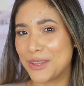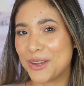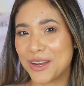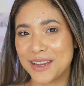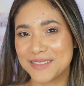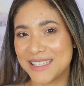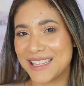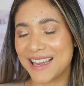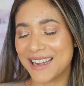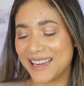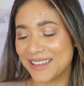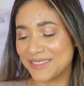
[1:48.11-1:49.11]
and you're gonna see
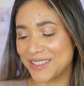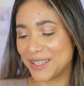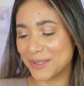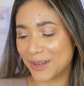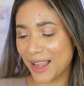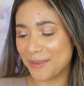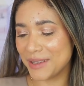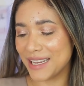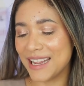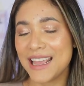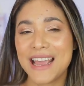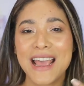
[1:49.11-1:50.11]
that in a video
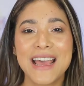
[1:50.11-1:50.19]
coming